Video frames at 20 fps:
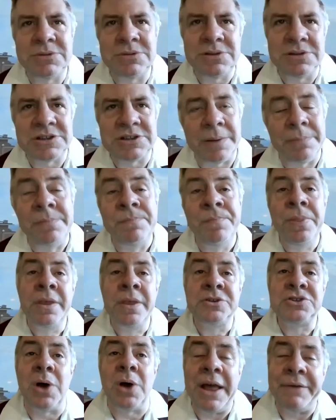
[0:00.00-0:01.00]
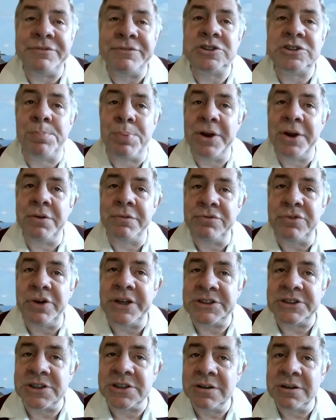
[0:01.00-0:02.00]
and do the same. So I'll have a spread of
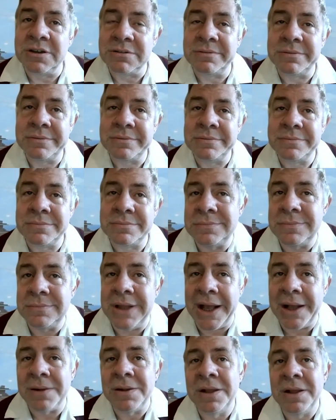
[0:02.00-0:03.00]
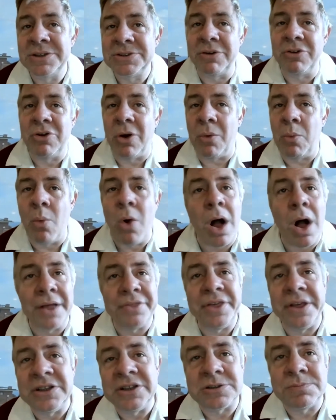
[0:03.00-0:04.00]
risk. Yeah. So I've got what I
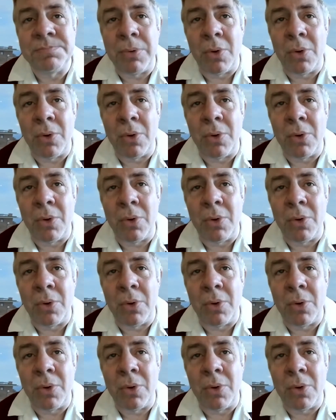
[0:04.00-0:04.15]
think's